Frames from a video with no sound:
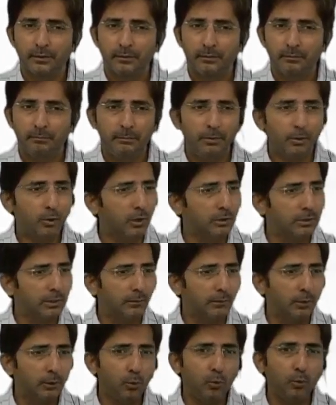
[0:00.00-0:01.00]
Because
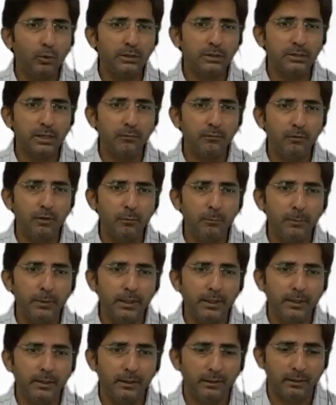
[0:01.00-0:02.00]
our tourism will
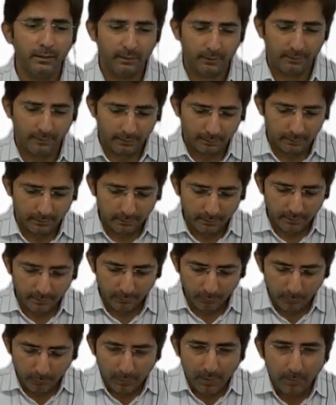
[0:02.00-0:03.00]
be
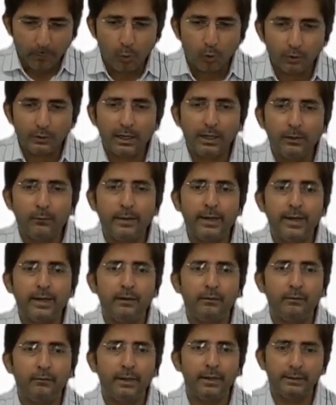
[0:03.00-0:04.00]
promoted
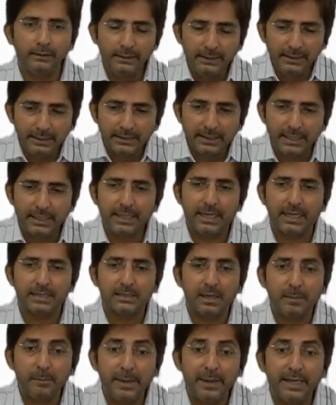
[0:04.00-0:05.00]
when these areas
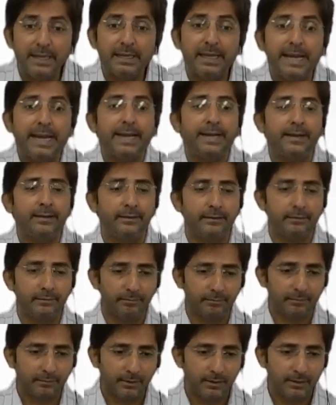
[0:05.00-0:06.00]
are maintained.
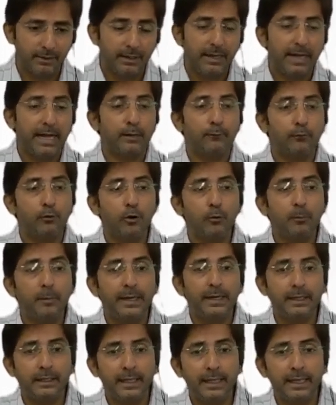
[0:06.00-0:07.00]
And for
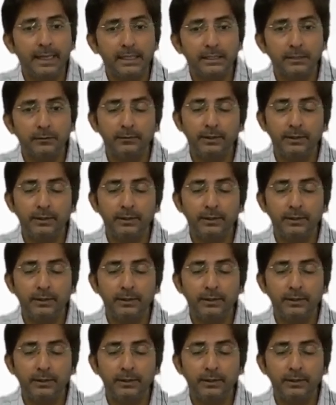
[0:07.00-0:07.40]
maintenance, we